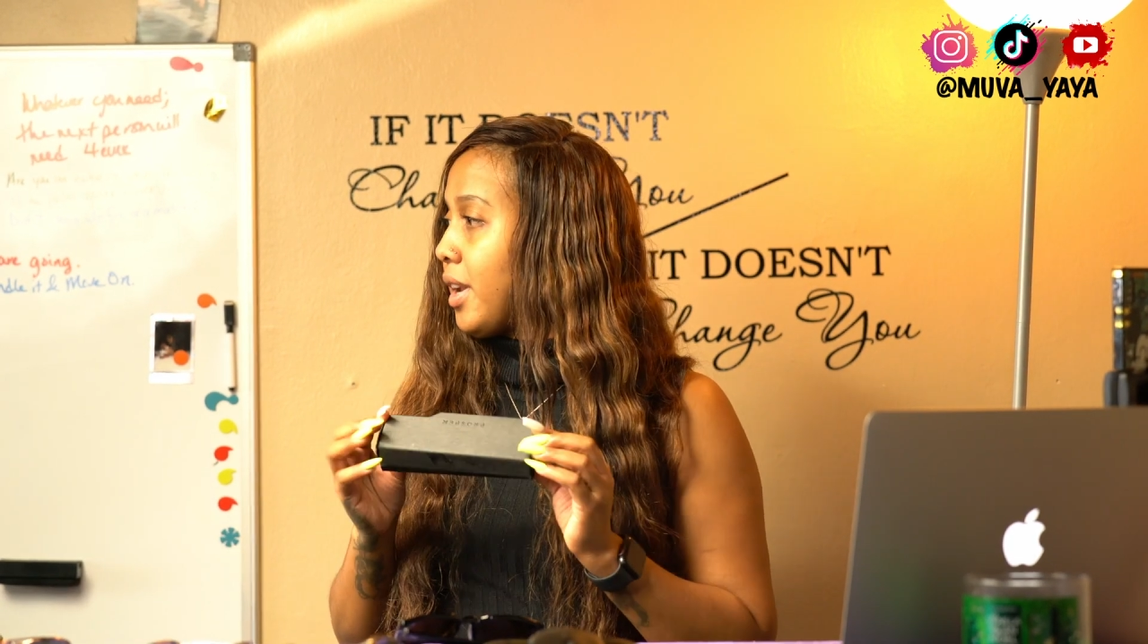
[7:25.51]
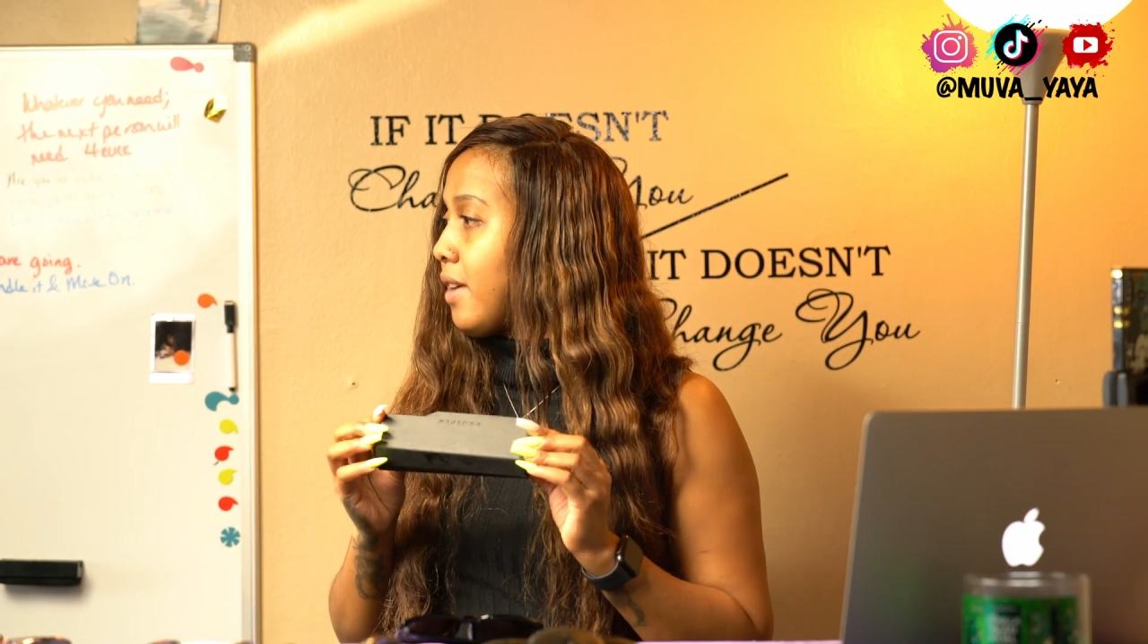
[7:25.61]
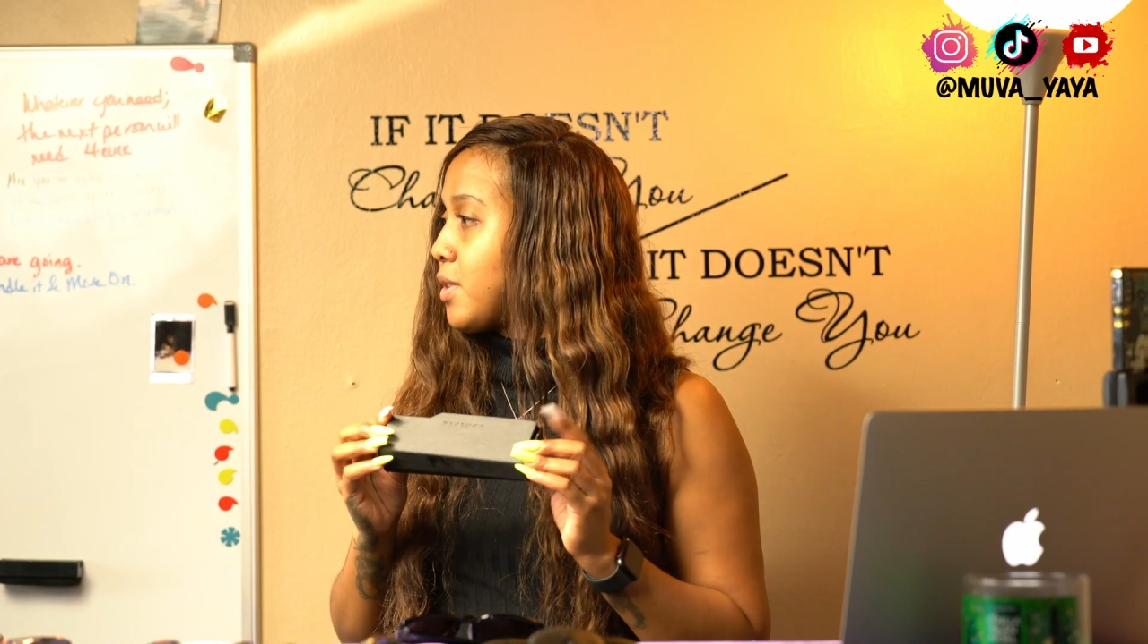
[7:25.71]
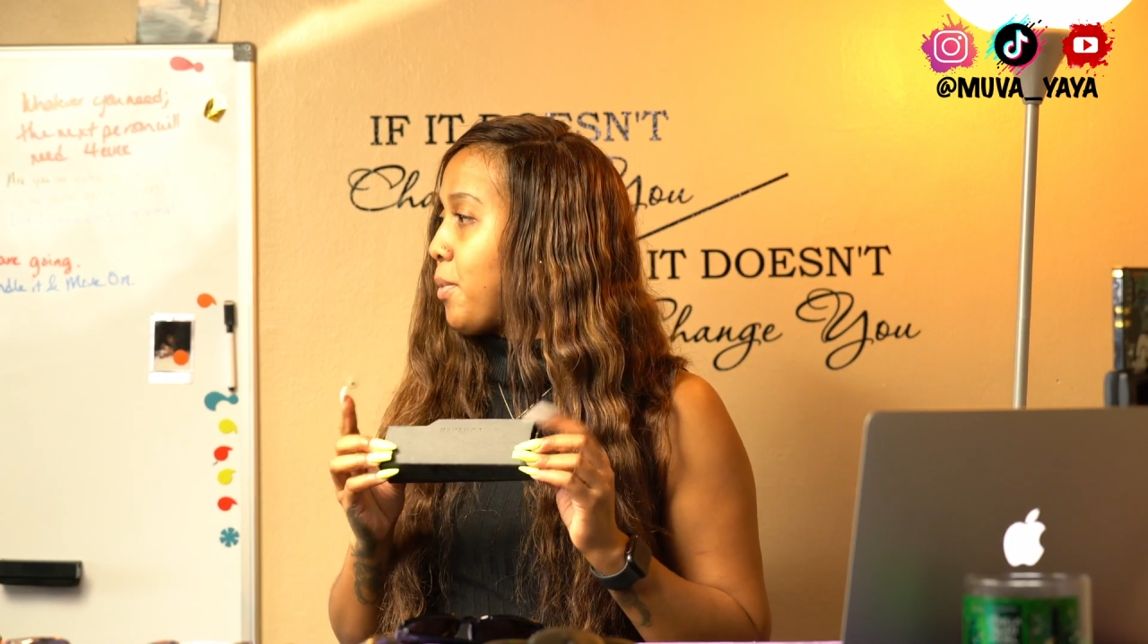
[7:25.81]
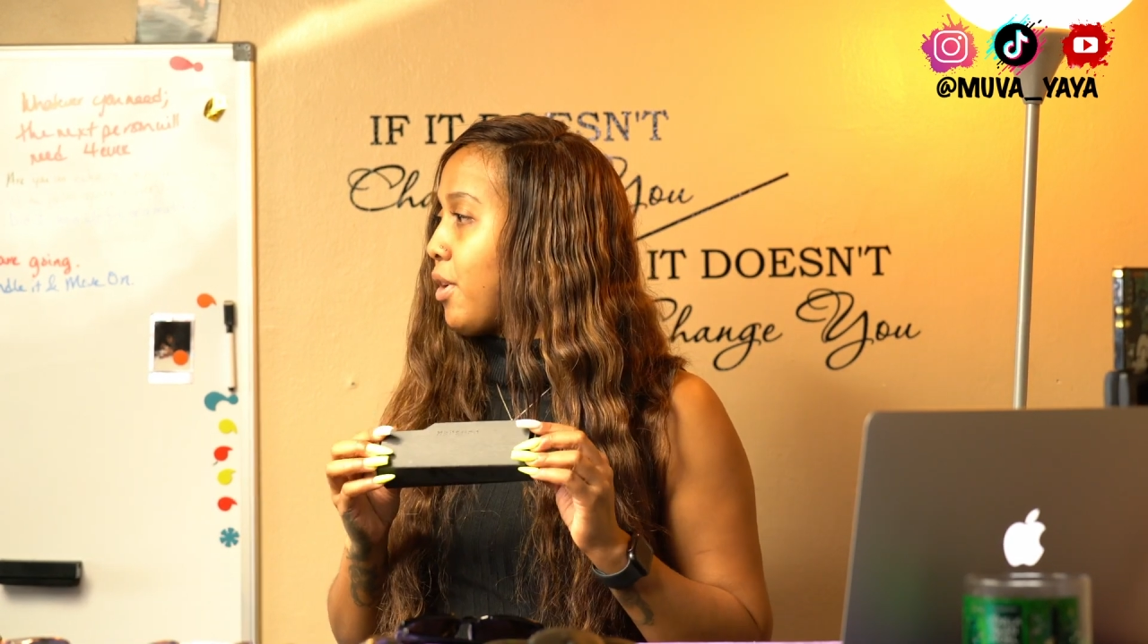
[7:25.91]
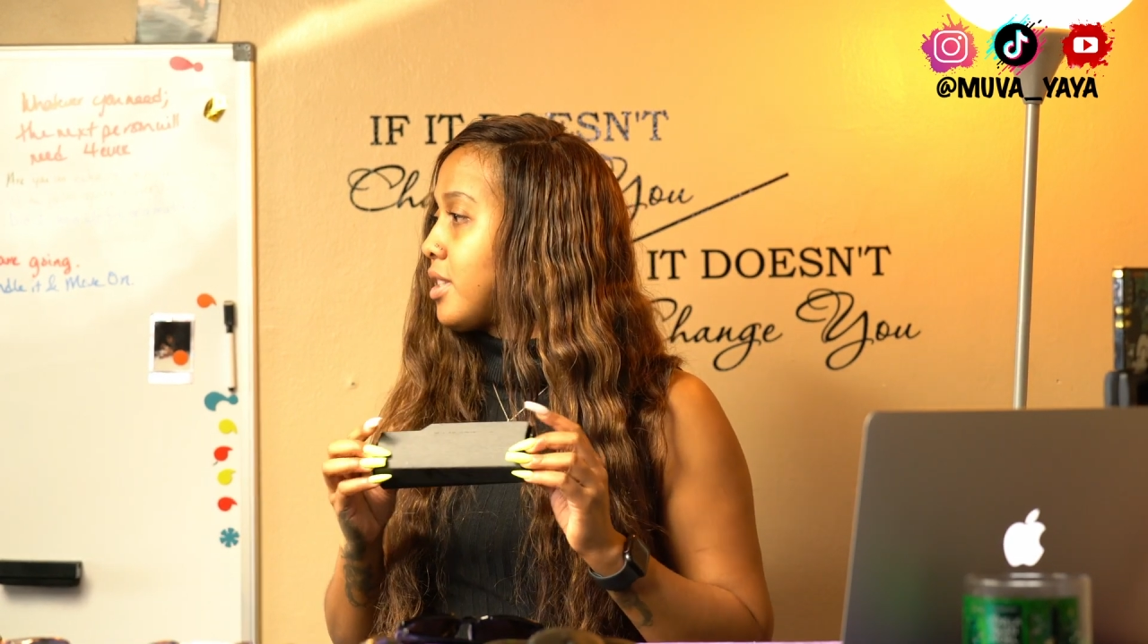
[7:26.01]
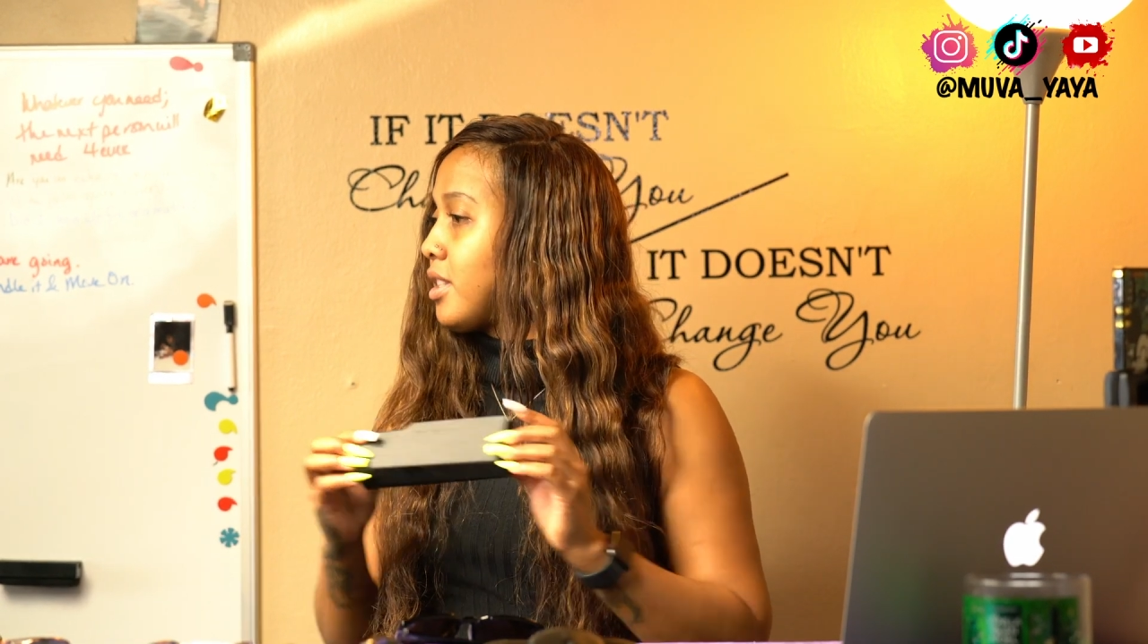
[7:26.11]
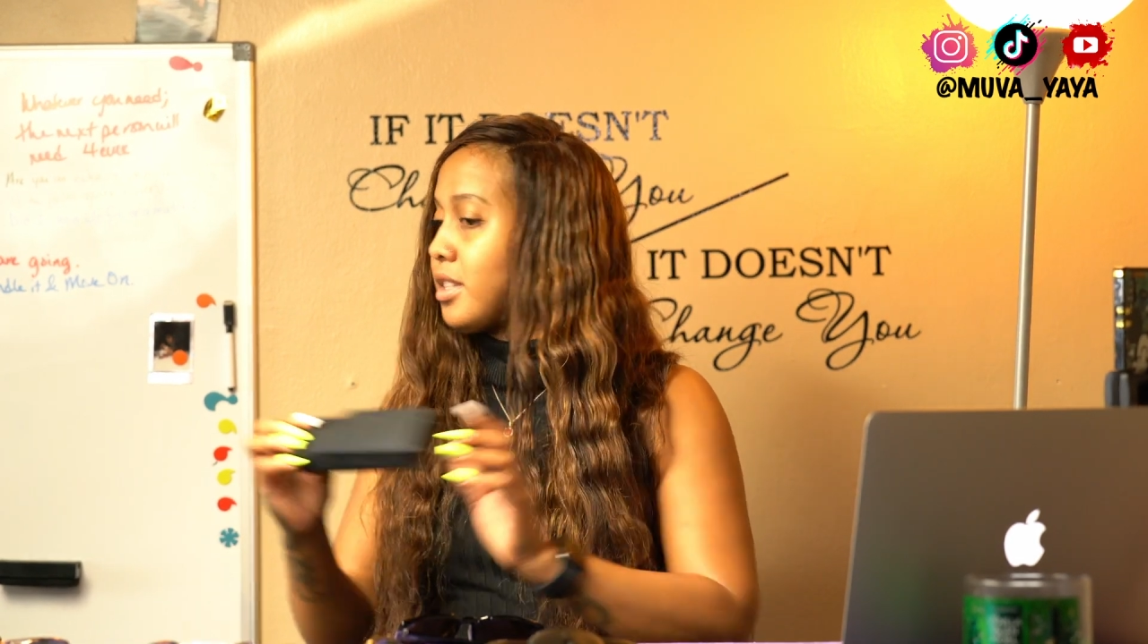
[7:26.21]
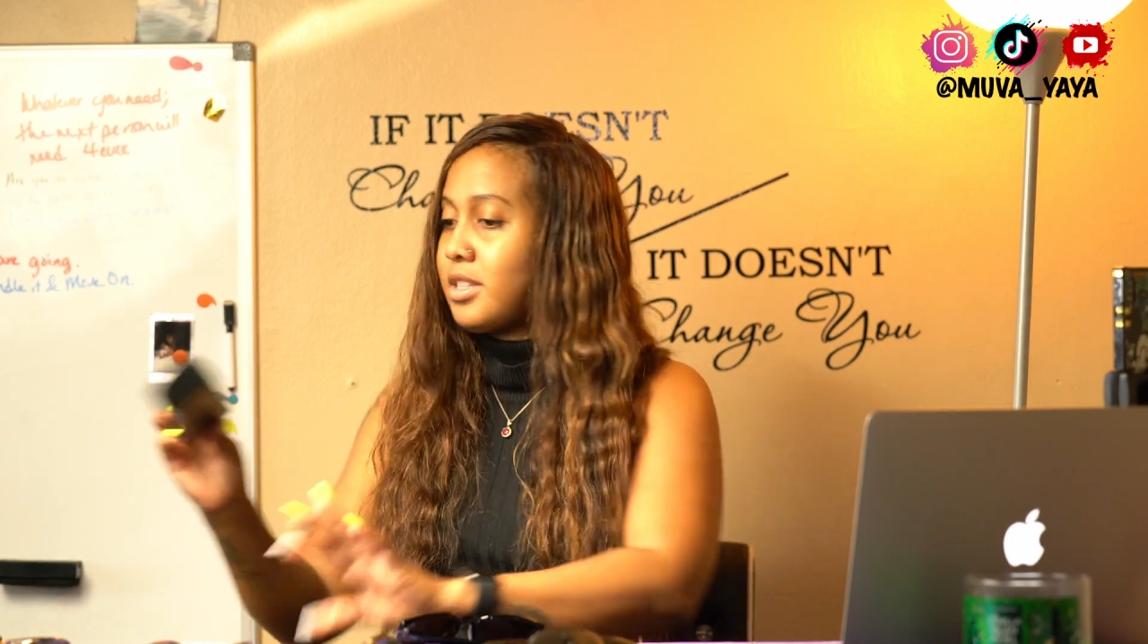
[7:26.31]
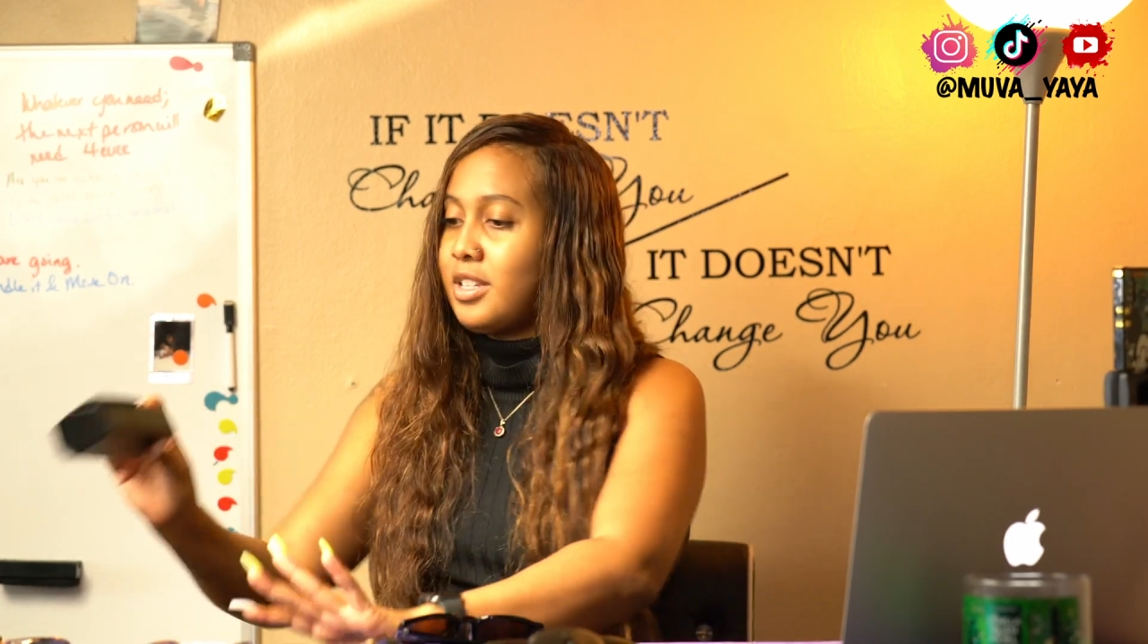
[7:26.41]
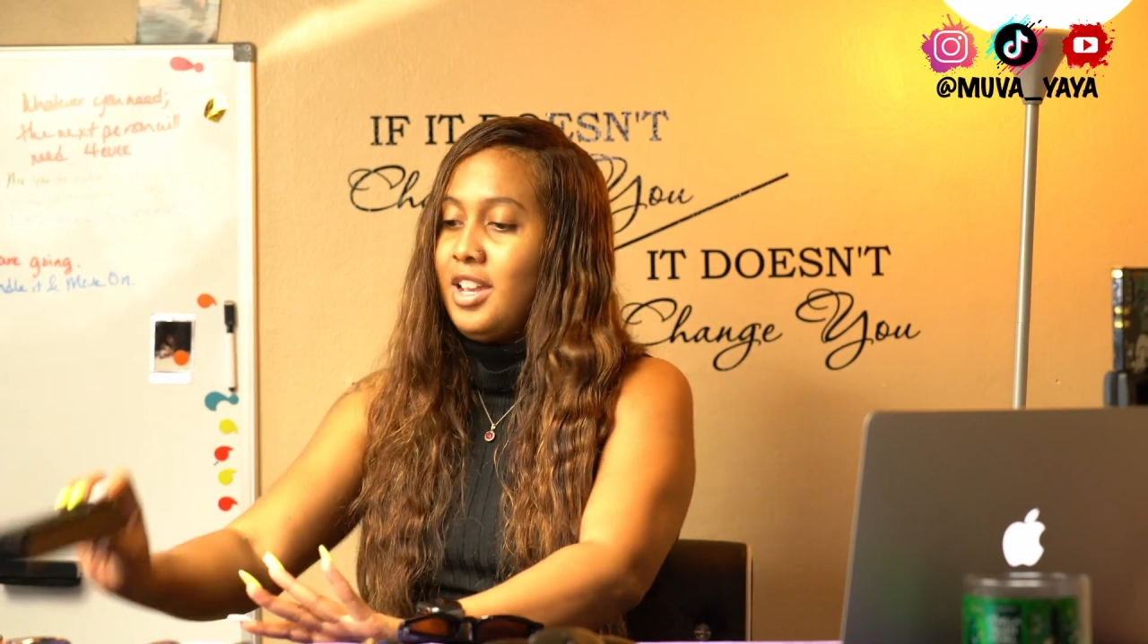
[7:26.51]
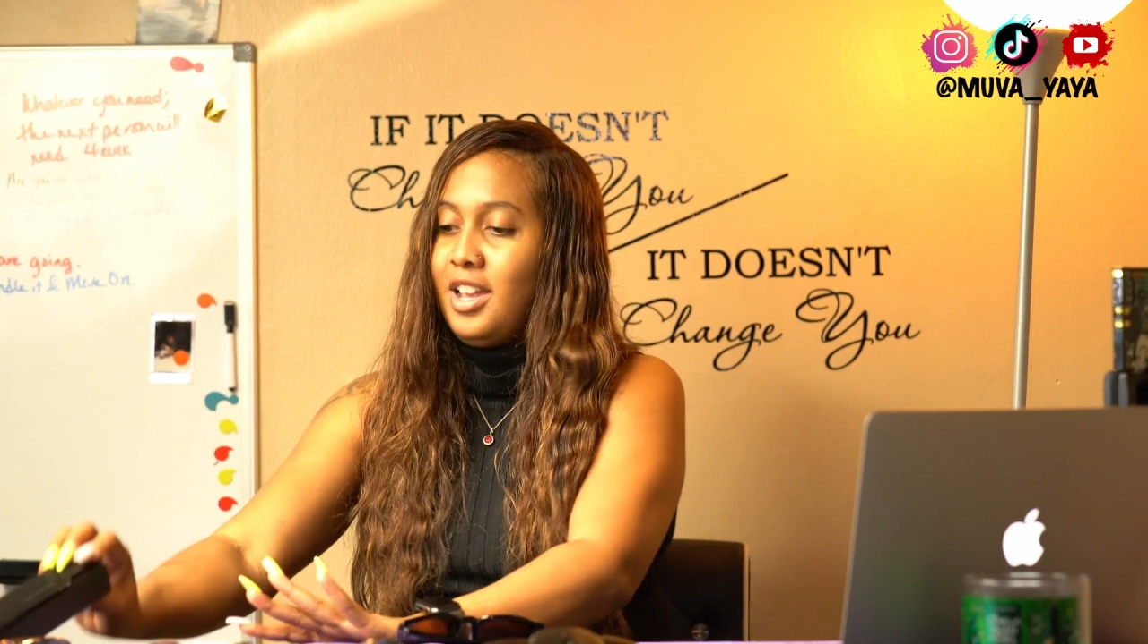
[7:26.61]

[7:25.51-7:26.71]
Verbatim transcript: We're gonna have to pause this.